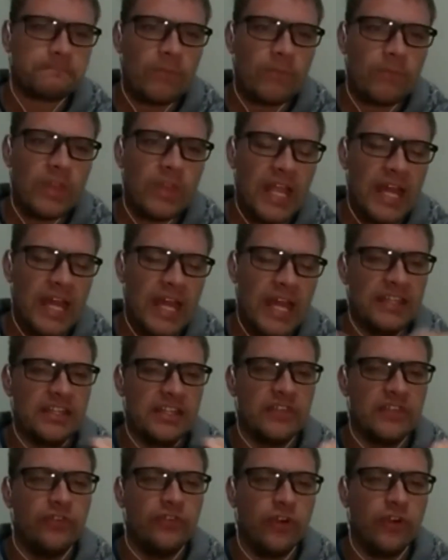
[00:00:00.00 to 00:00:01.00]
And then the
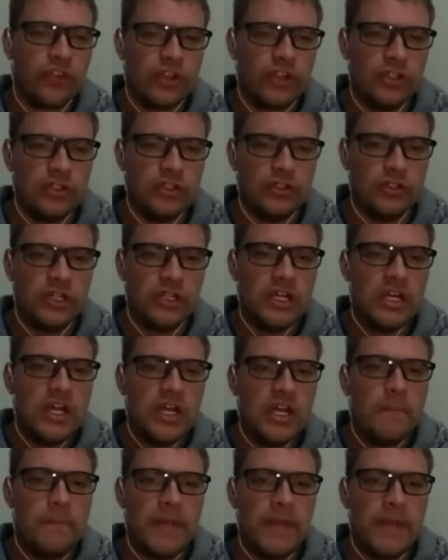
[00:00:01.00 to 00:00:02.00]
fourth clue,
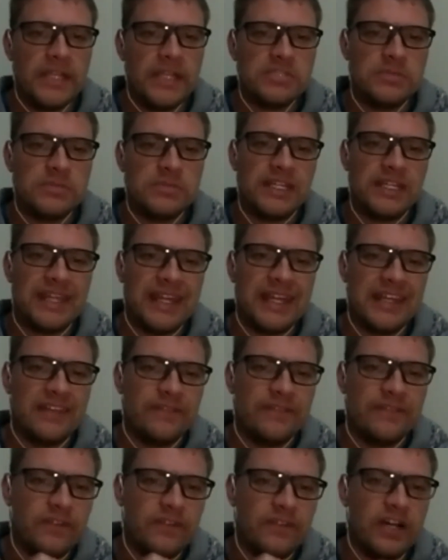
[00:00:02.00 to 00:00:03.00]
Benjamin getting
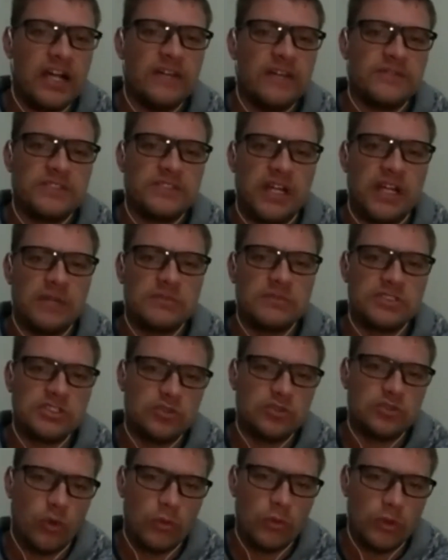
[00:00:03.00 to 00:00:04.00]
five times the
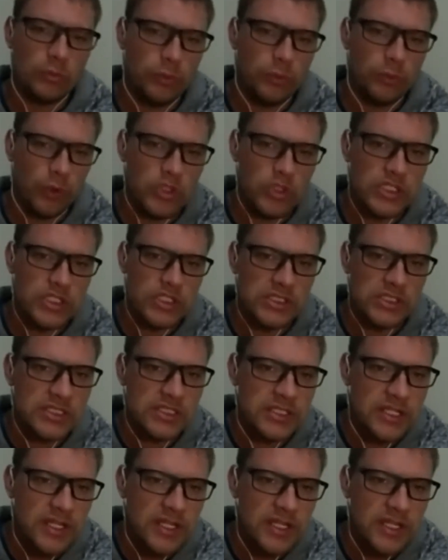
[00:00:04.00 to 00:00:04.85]
normal portions.